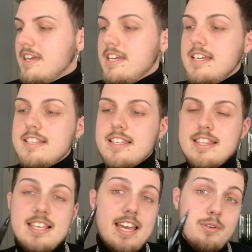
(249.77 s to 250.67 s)
is
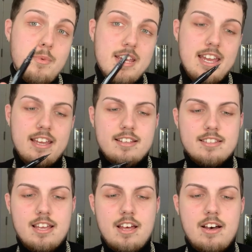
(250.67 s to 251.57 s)
the
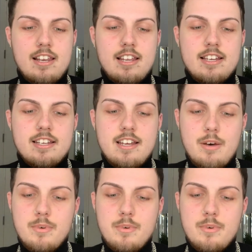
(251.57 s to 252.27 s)
NYX eyeliner.